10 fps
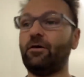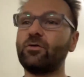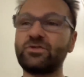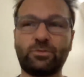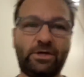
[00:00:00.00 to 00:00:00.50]

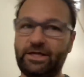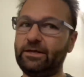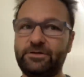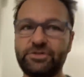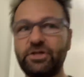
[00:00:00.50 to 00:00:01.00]
Also wanna
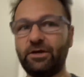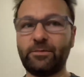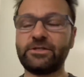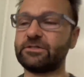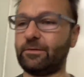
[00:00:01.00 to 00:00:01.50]
get in the
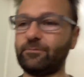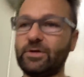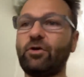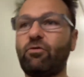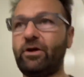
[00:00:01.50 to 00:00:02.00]
gym. I've
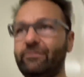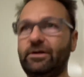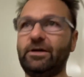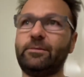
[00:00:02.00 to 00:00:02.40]
been craving it.